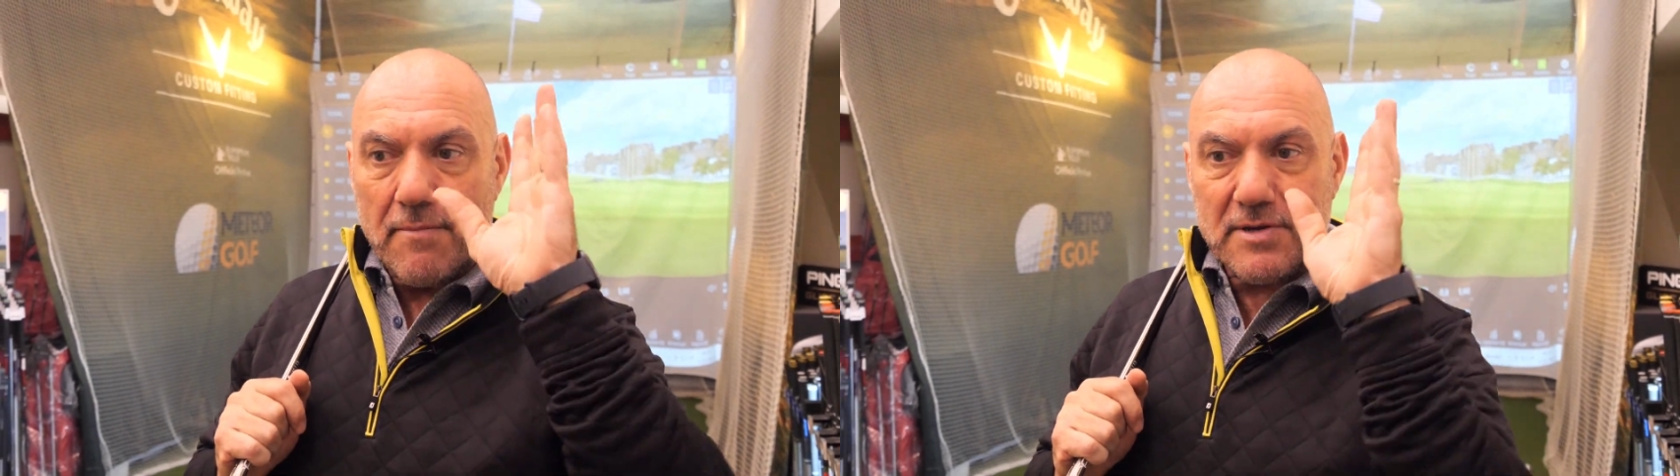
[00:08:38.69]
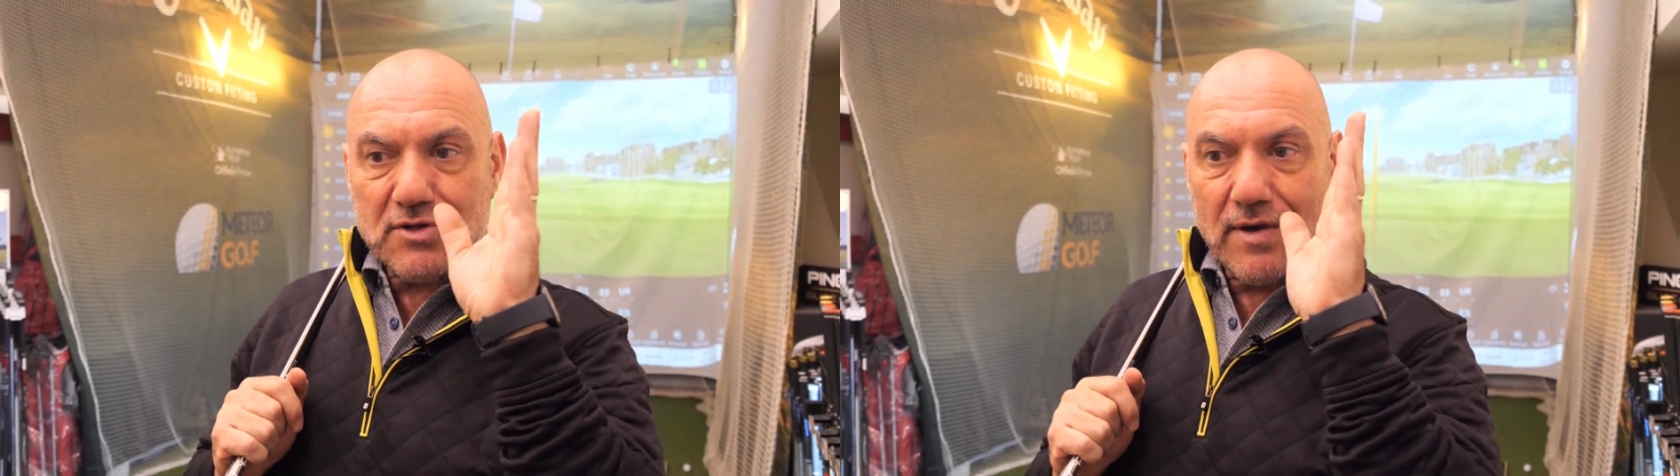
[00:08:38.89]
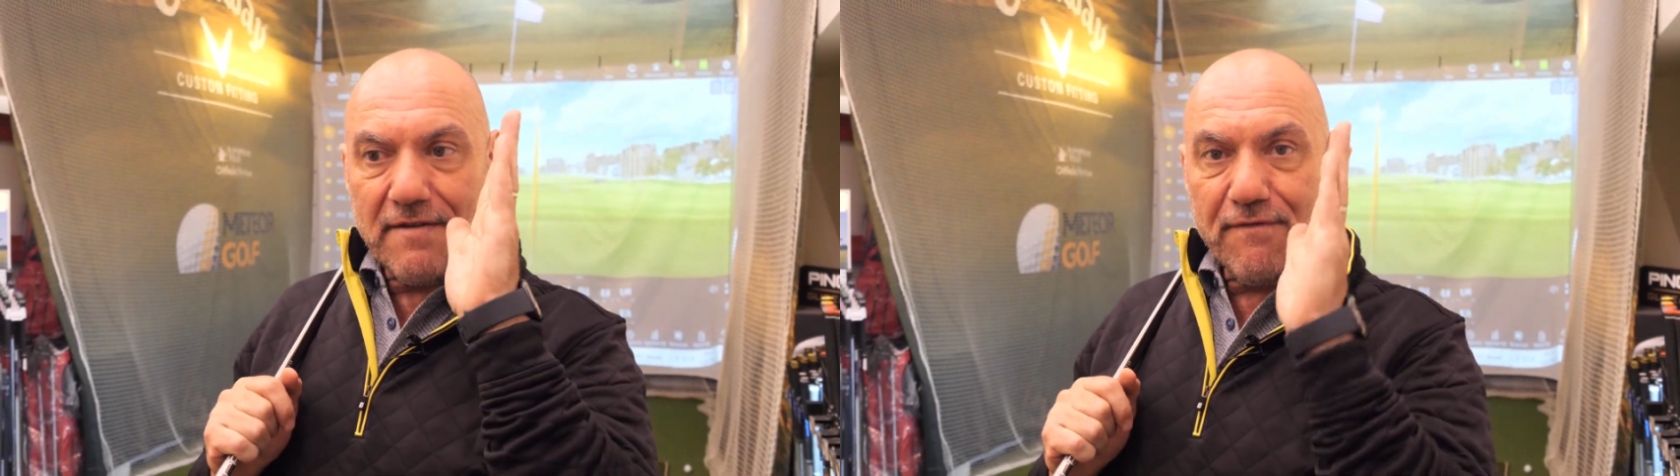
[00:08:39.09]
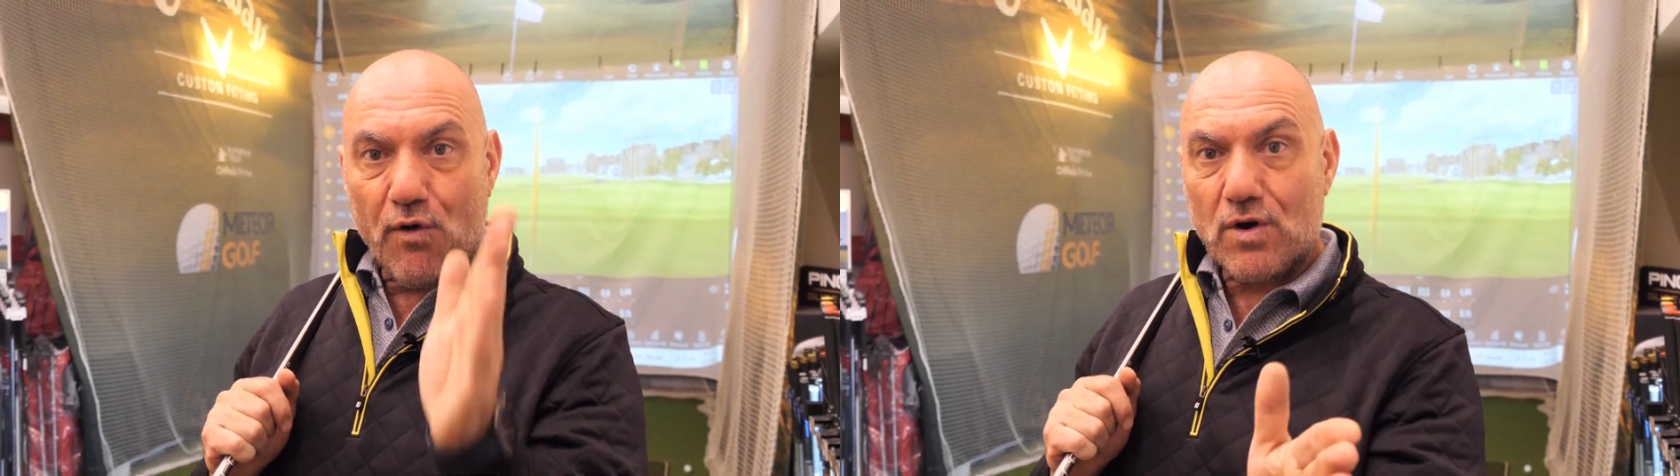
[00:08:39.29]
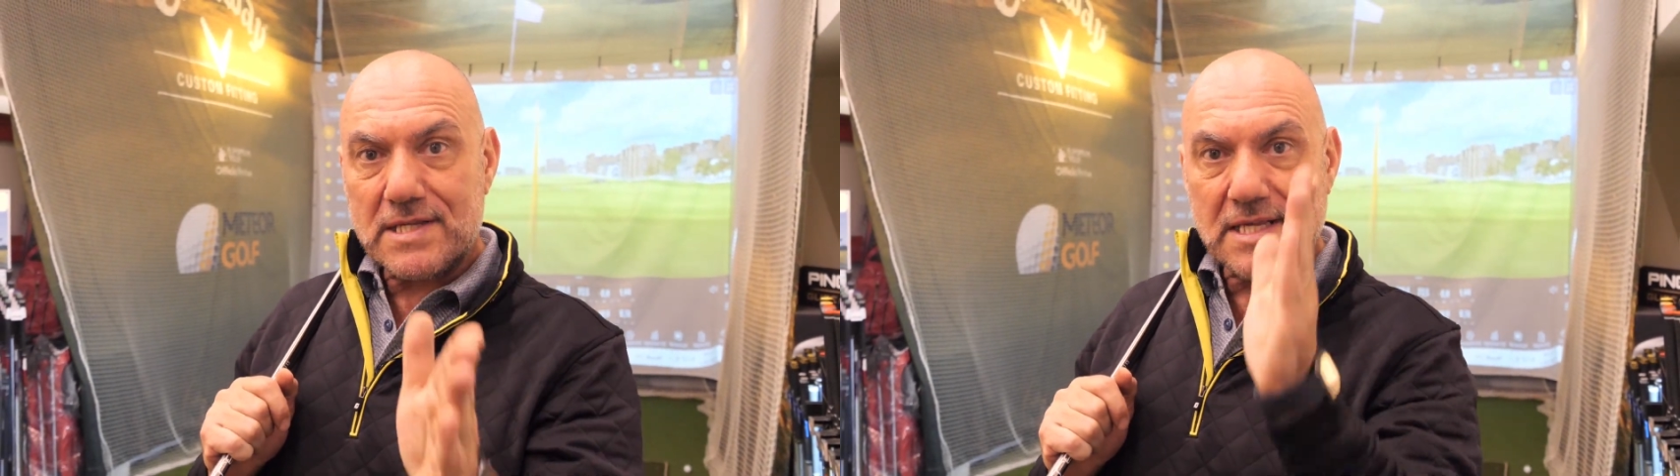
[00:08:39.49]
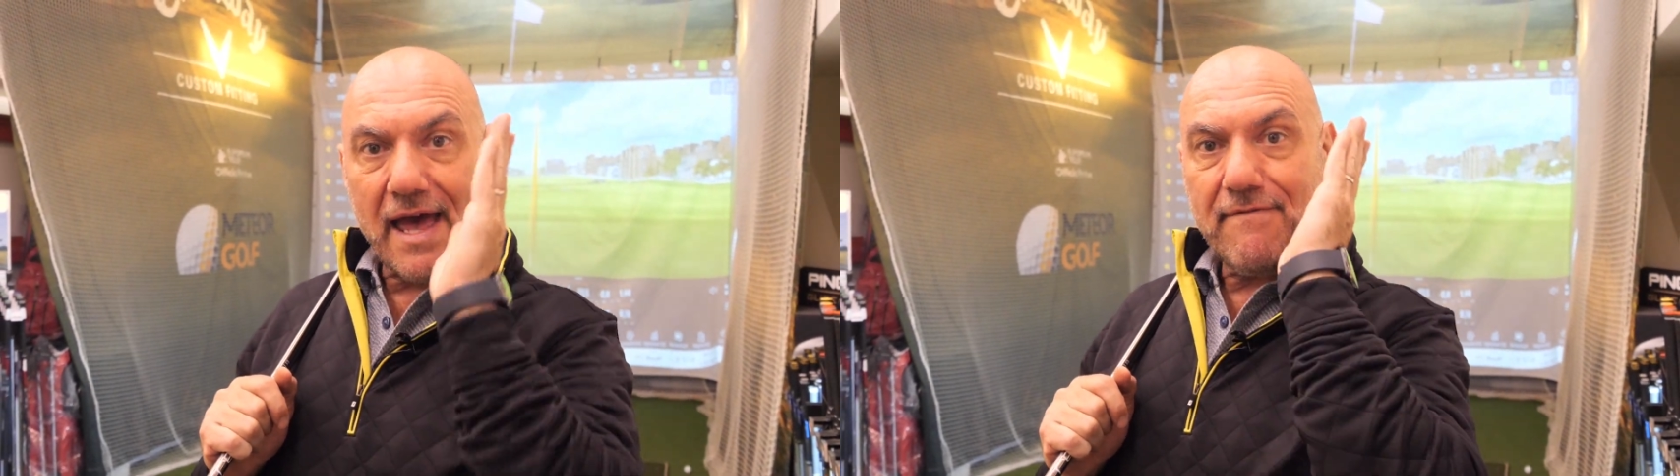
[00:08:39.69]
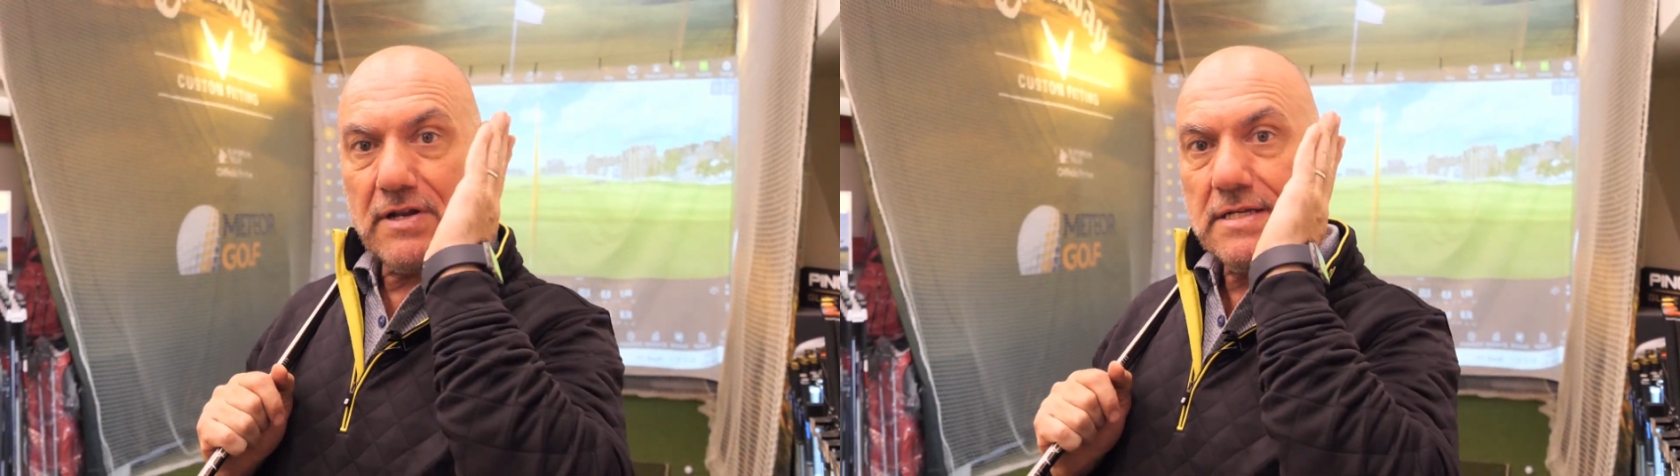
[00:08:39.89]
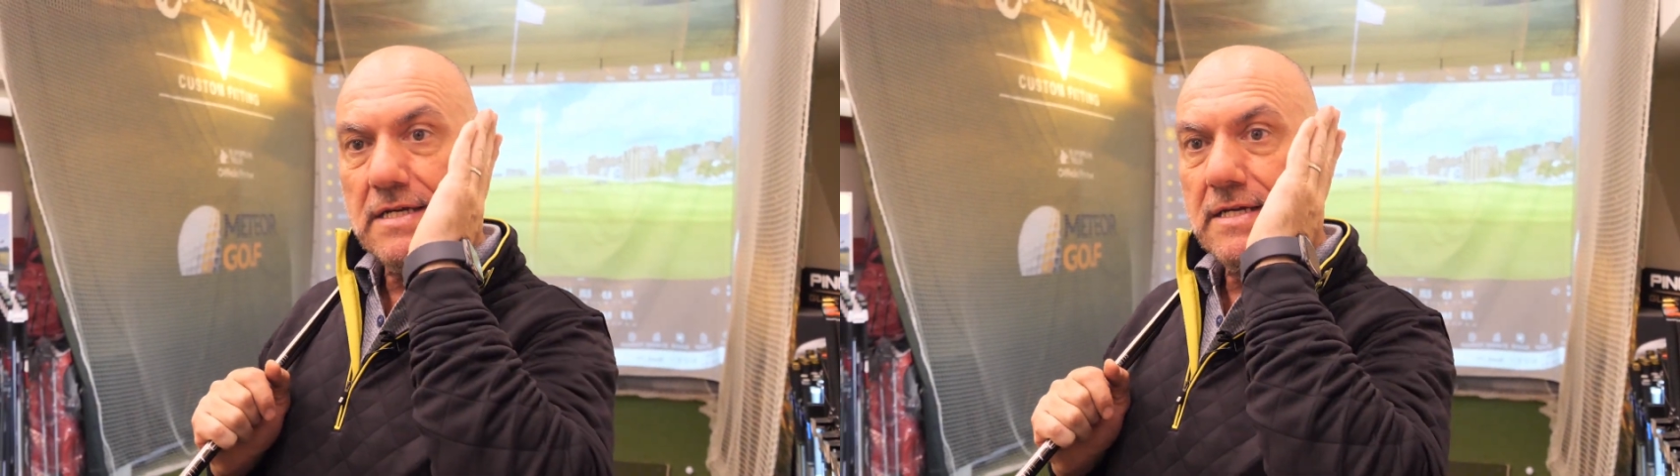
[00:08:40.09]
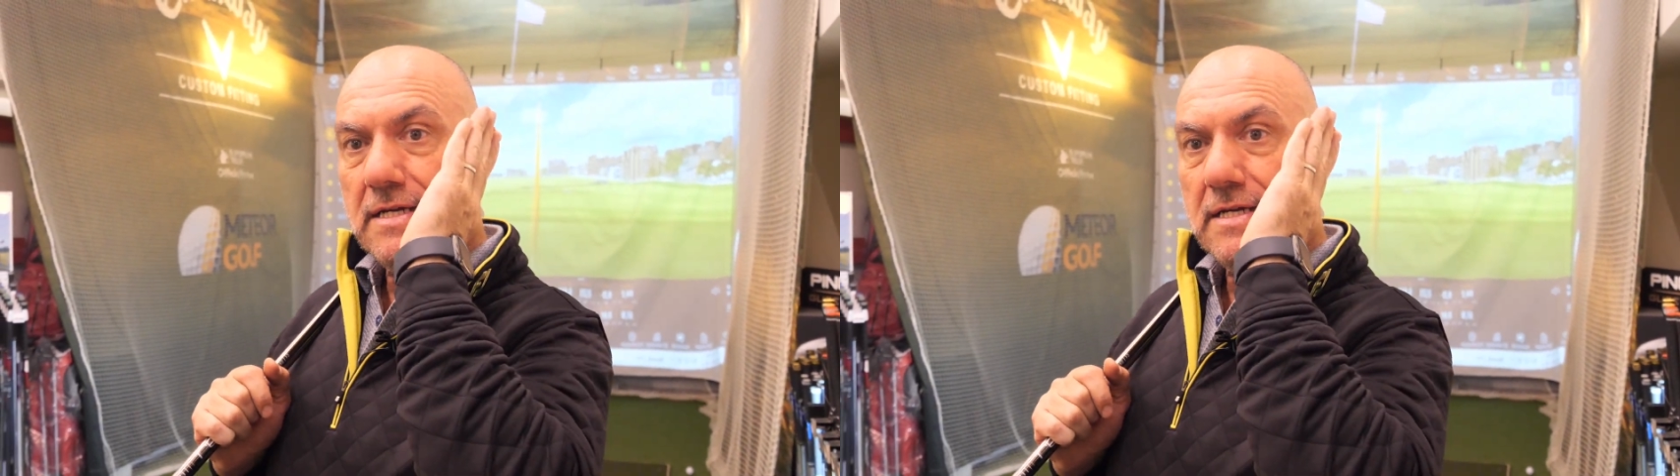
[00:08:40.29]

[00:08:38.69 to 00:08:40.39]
between 4,700